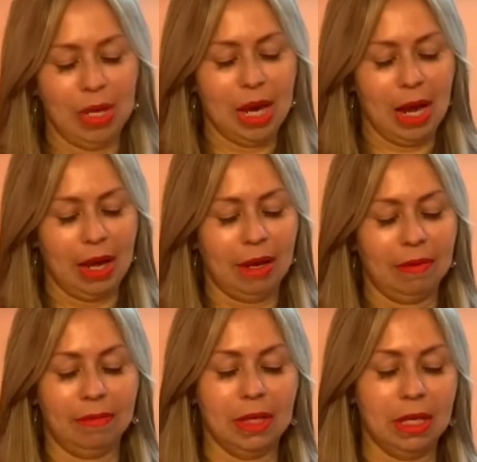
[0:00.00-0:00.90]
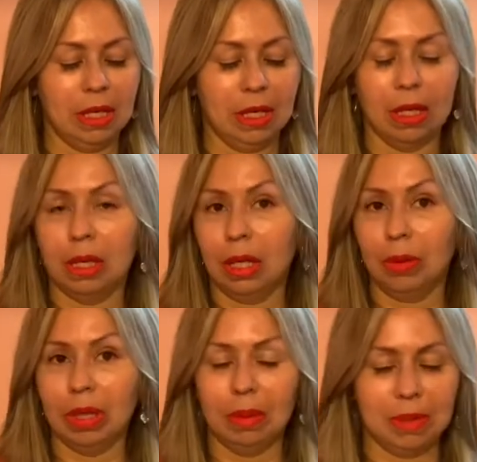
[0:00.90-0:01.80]
have the liquid
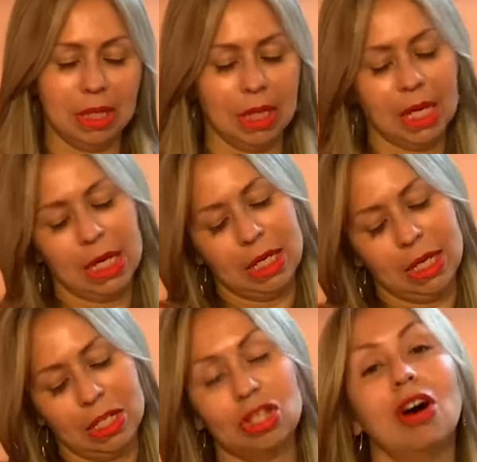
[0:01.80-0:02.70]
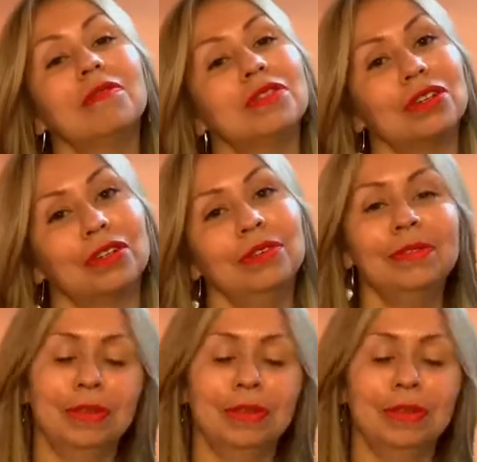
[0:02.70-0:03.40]
lipstick in Soft Serve.